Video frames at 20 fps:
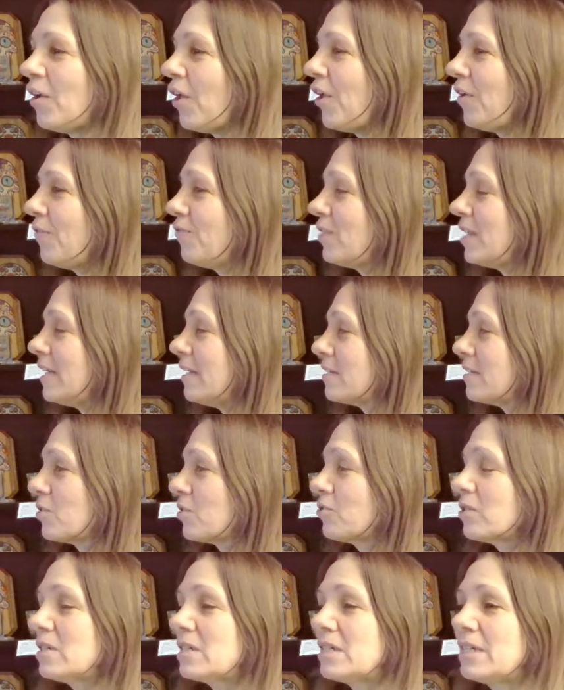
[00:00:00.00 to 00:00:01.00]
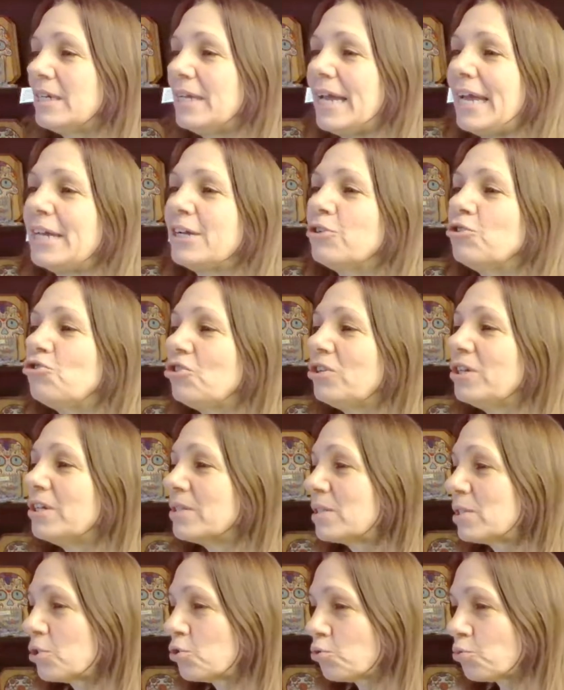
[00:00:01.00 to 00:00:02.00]
if the long as the energy
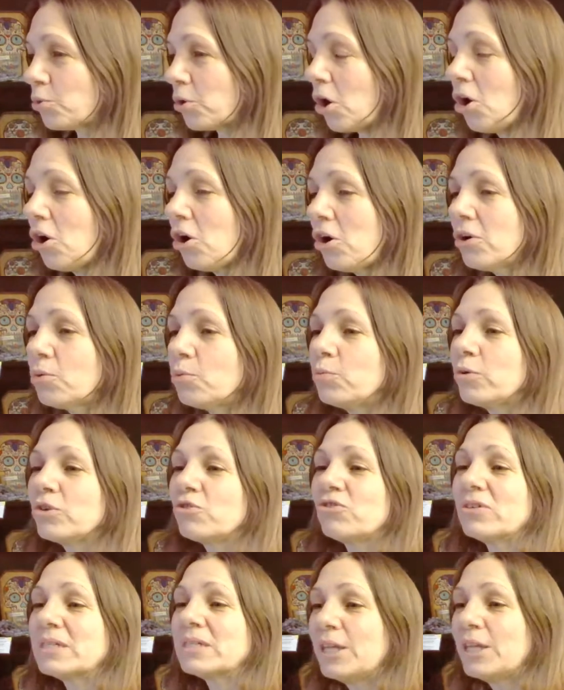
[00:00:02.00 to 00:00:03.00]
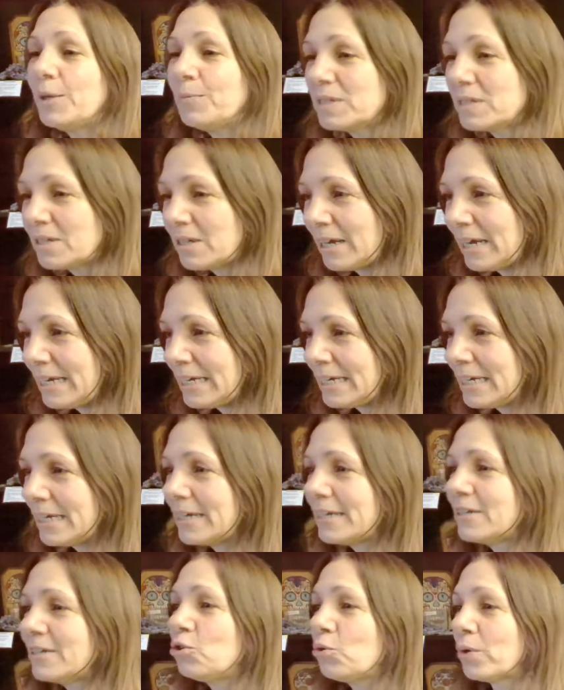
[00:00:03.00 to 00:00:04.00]
is strong, we'll just keep staying
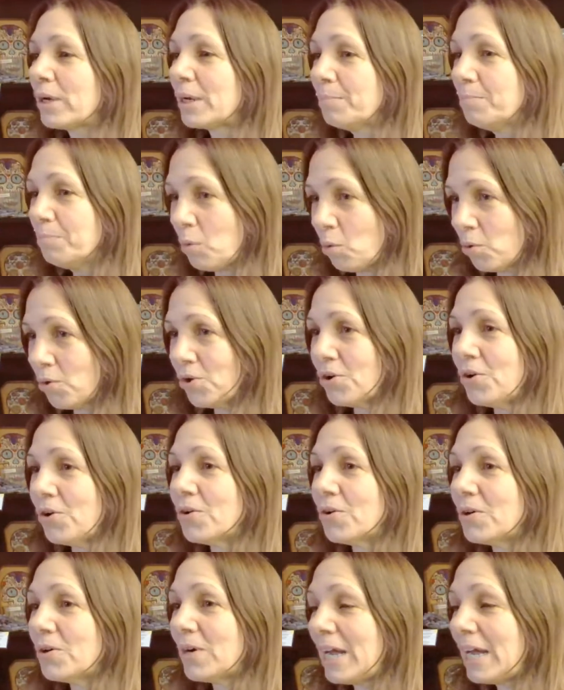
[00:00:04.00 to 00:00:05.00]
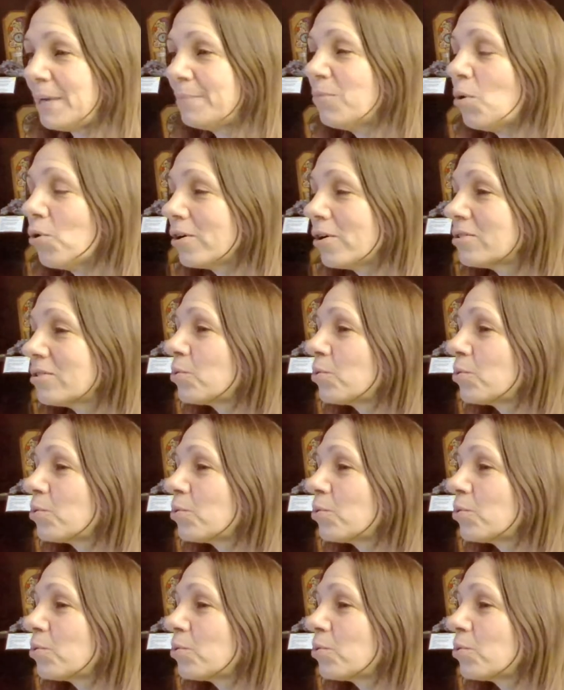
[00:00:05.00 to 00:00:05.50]
in and doing more and more.